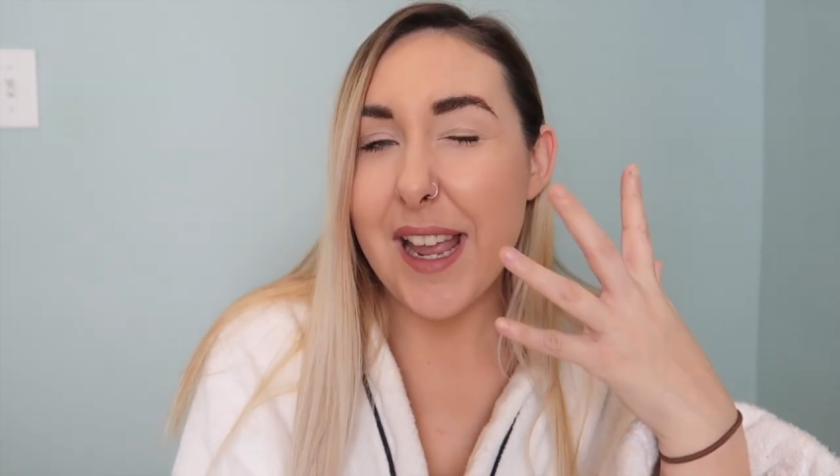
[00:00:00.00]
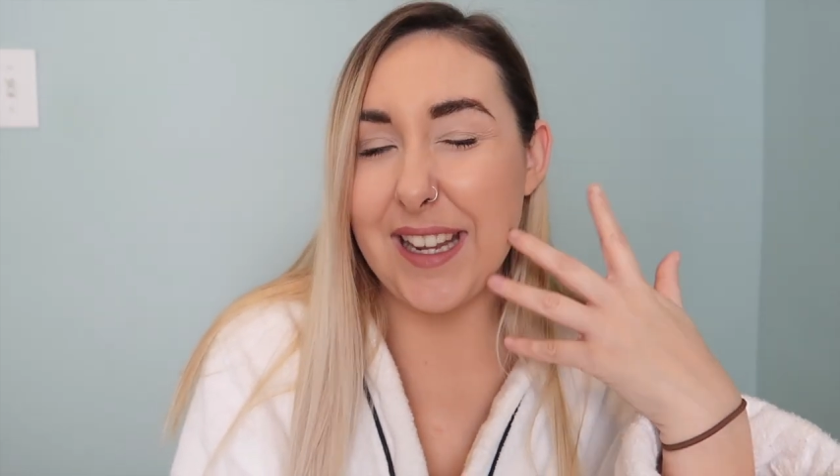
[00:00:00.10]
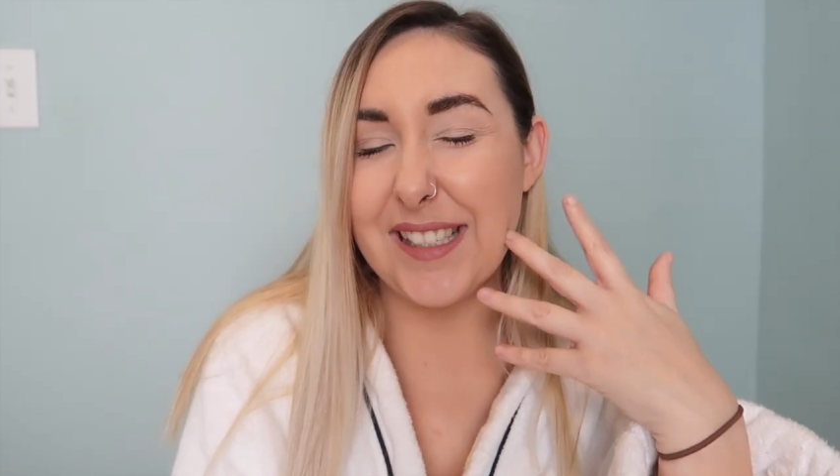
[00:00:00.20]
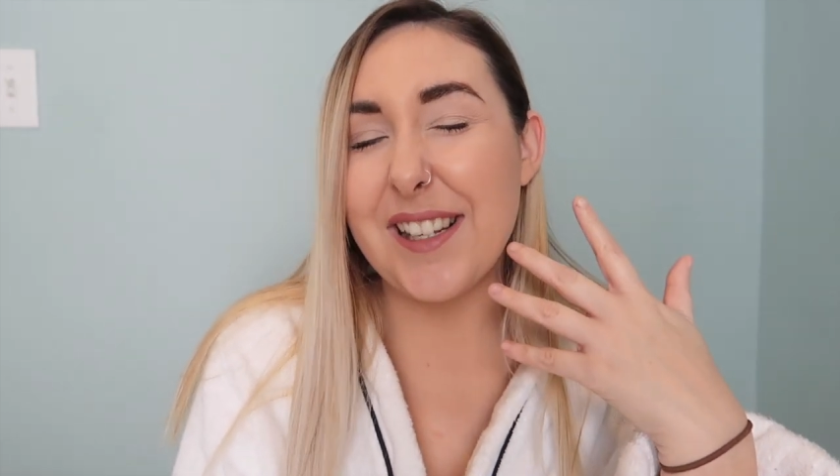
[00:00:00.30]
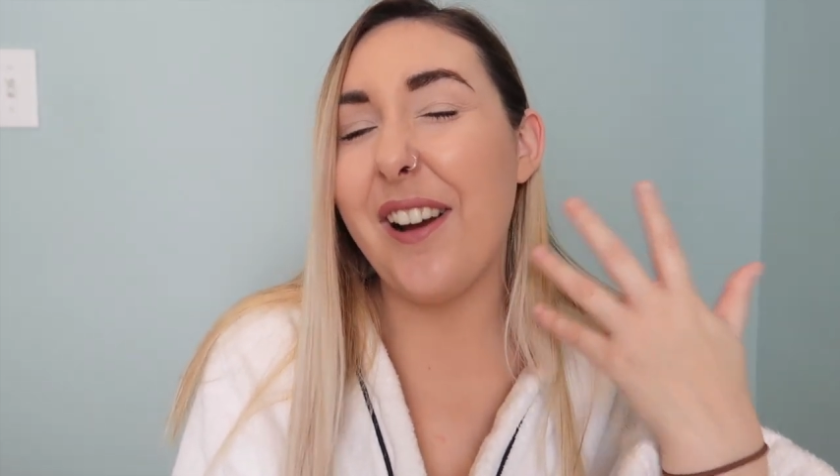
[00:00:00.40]

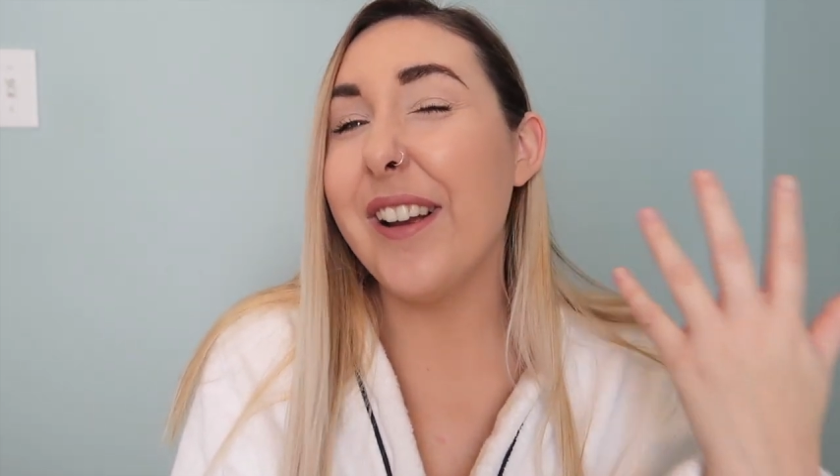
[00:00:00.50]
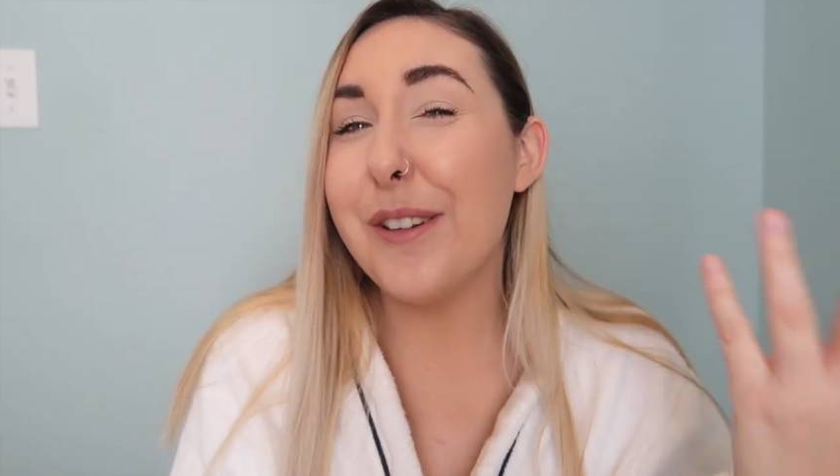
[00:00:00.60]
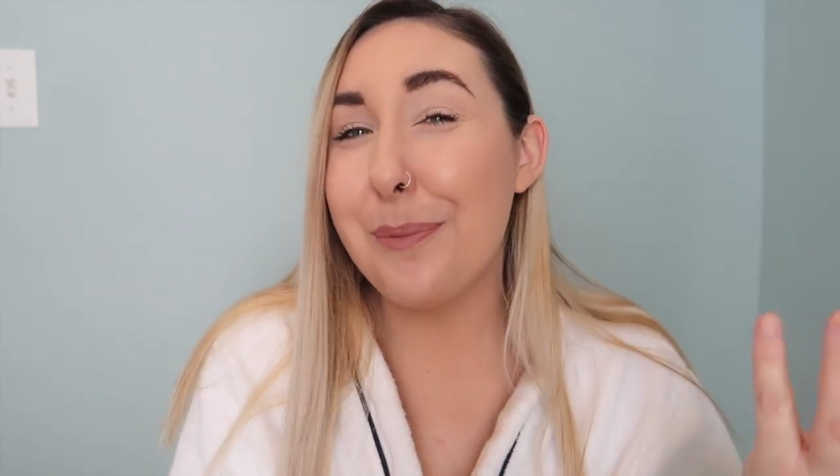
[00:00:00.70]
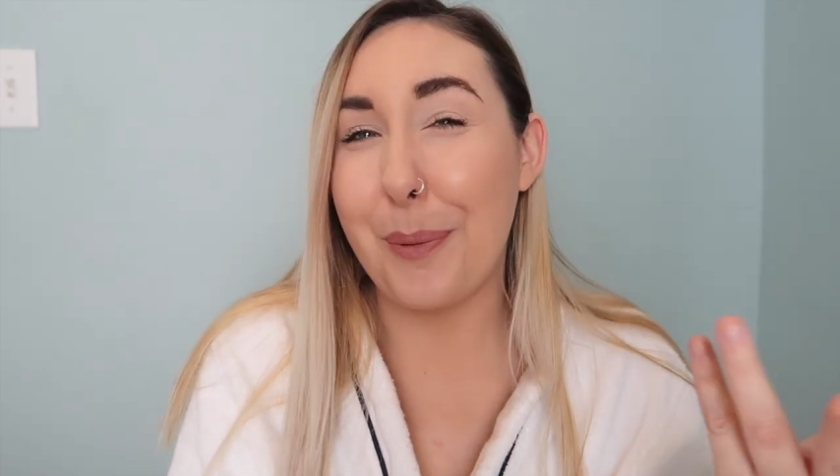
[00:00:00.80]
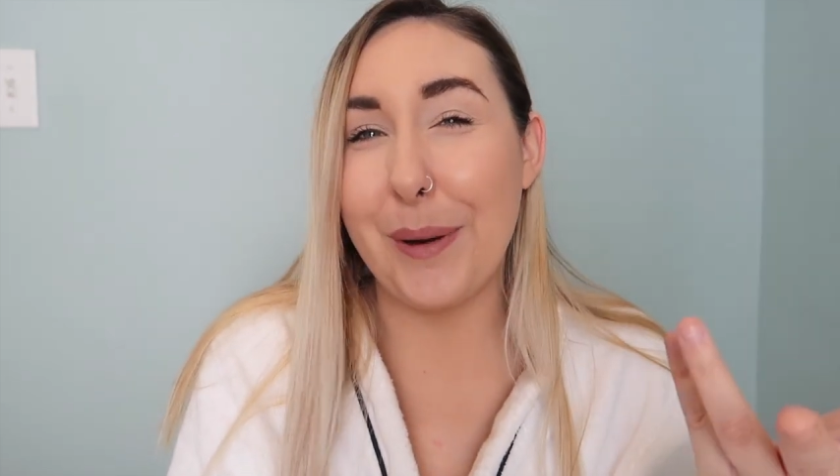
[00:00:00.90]
It's kind
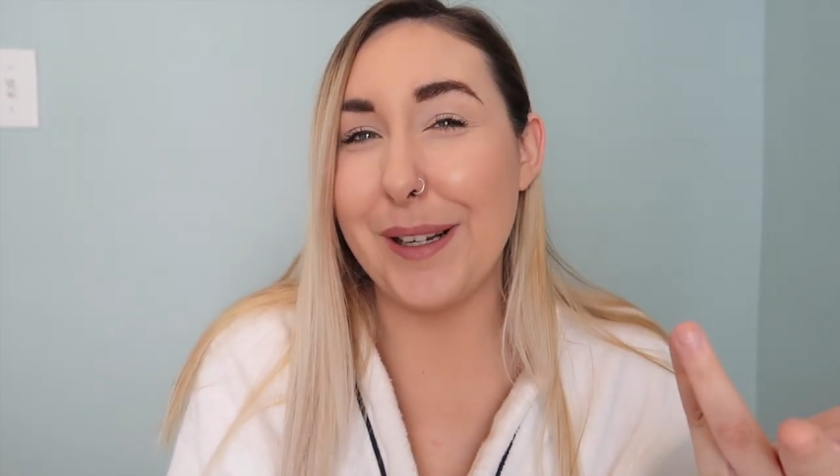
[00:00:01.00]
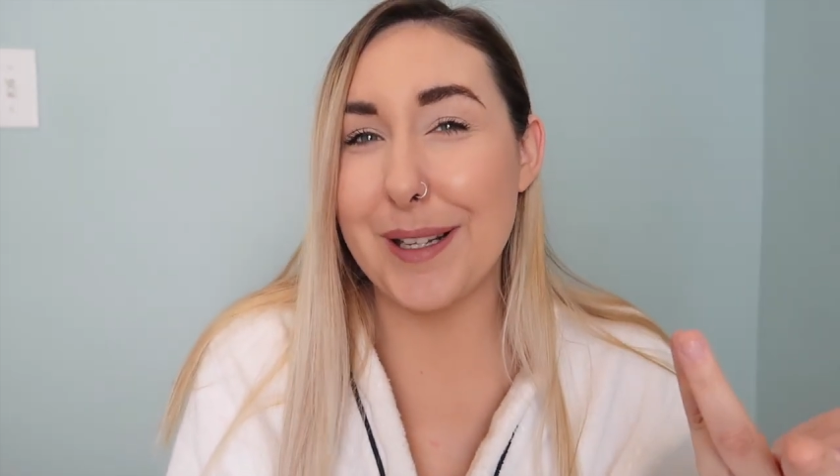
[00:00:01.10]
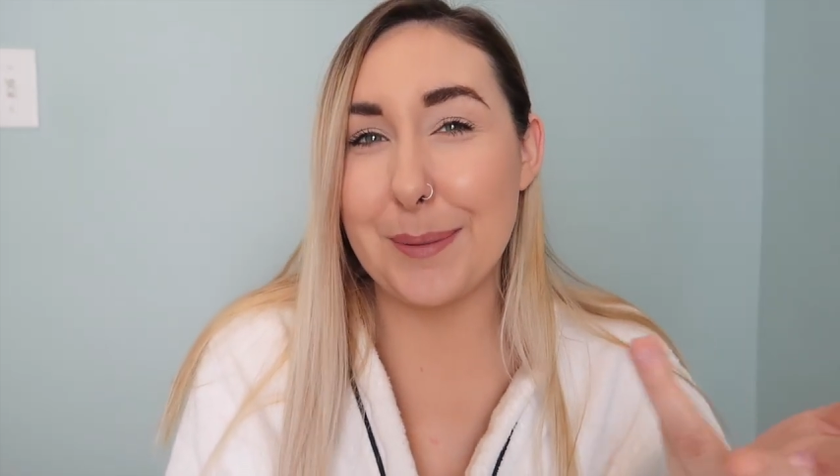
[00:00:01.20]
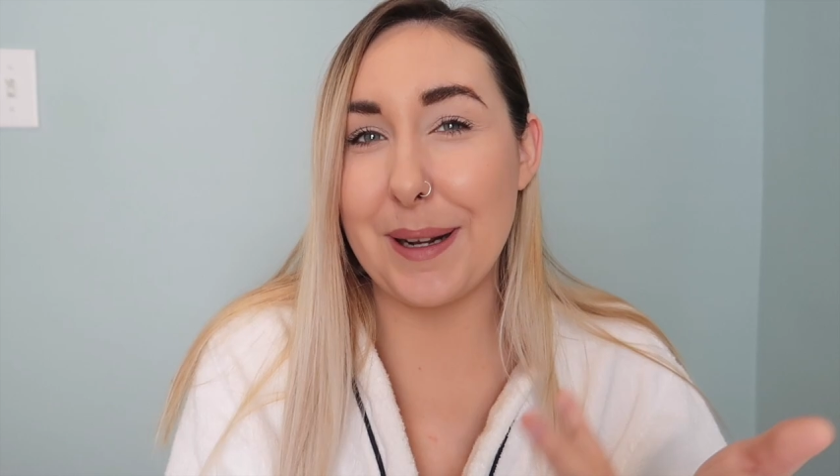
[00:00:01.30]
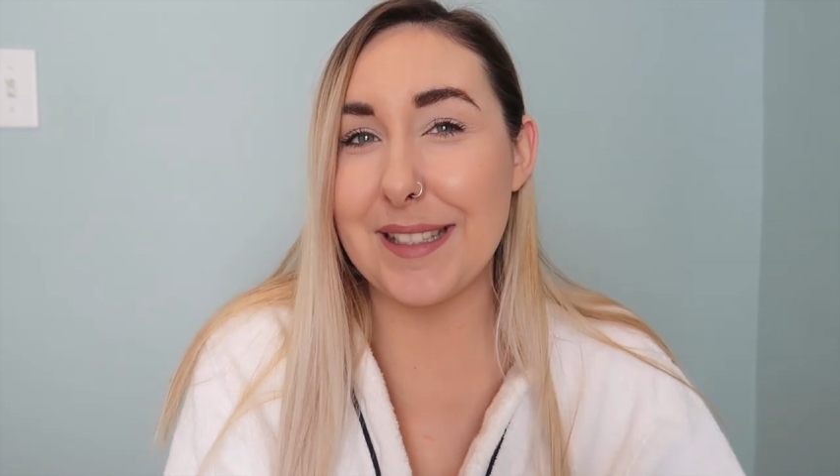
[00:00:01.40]
of
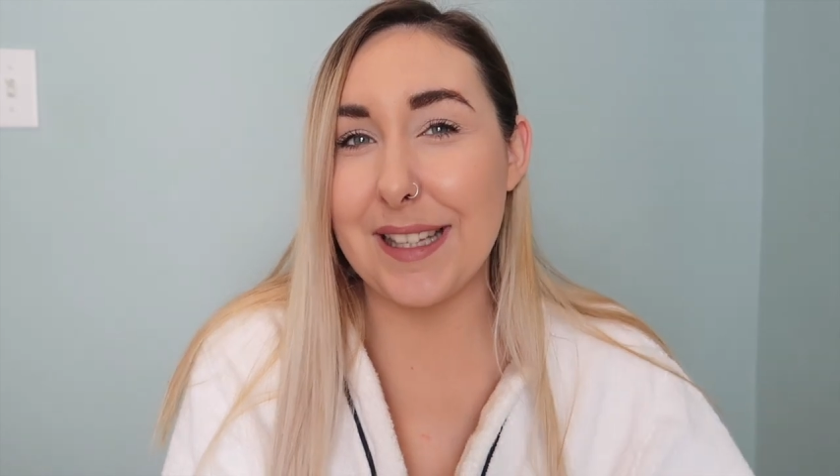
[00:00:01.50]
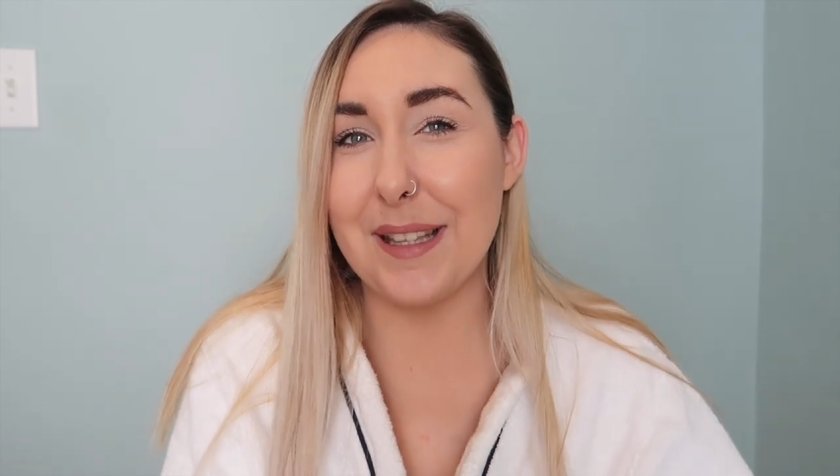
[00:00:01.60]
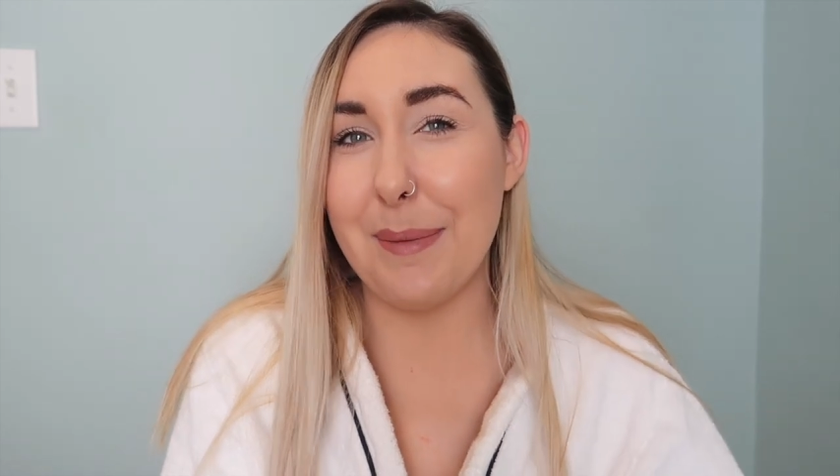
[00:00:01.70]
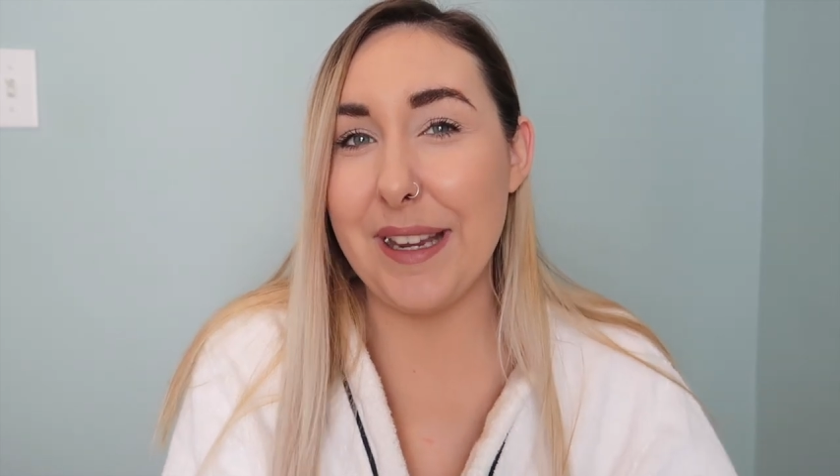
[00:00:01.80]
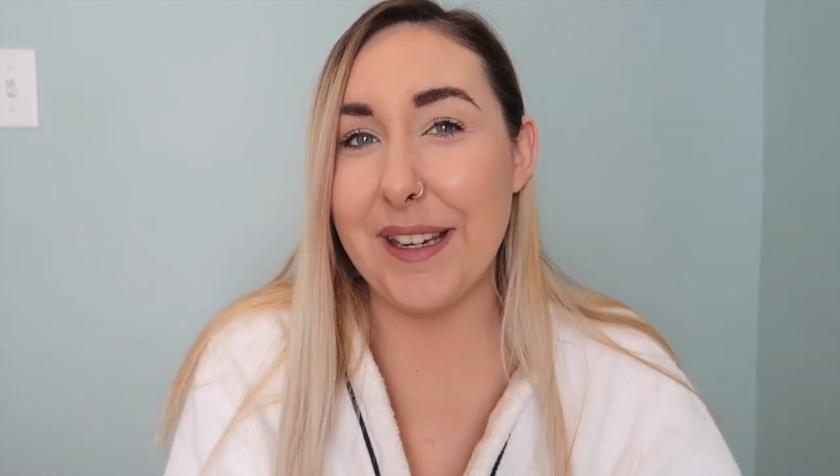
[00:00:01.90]
pointless wasting
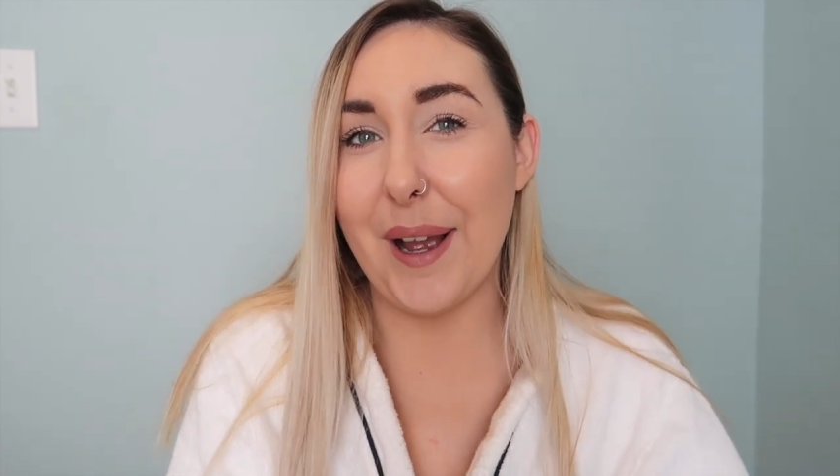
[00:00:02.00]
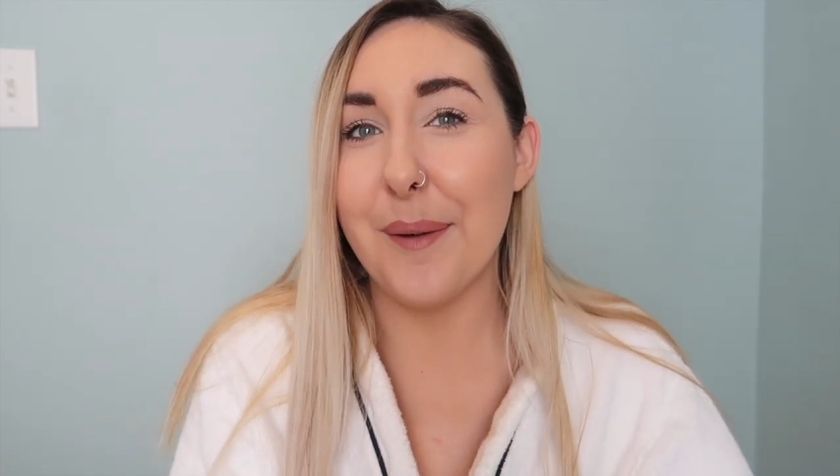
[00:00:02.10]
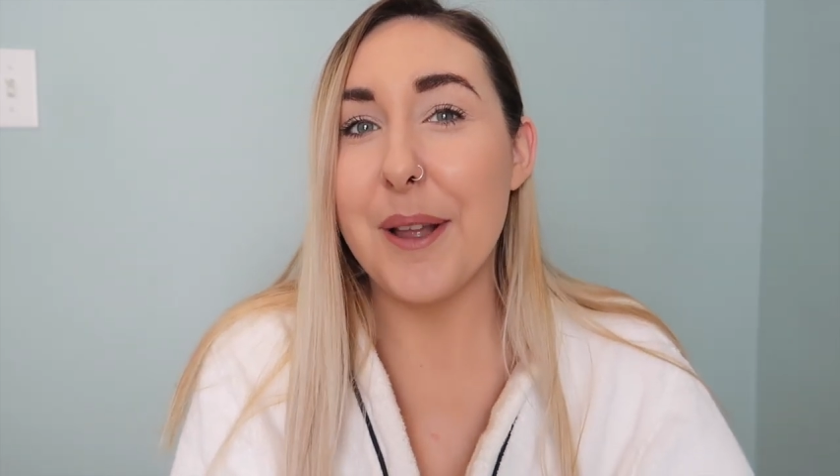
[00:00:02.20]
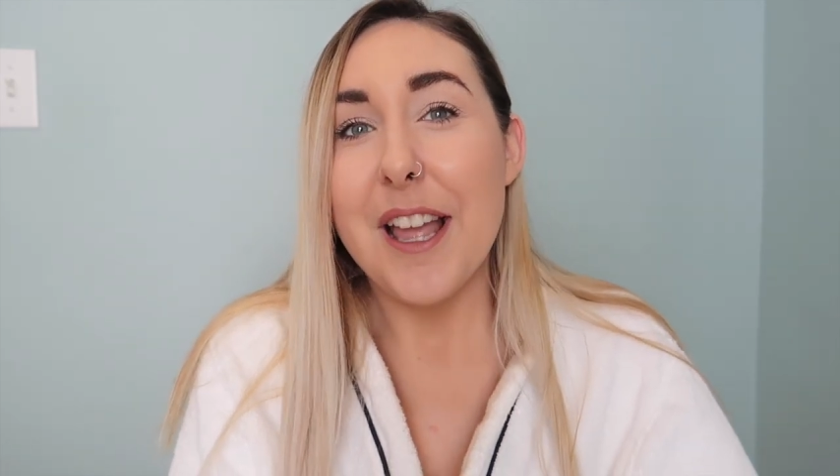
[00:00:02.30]
the makeup.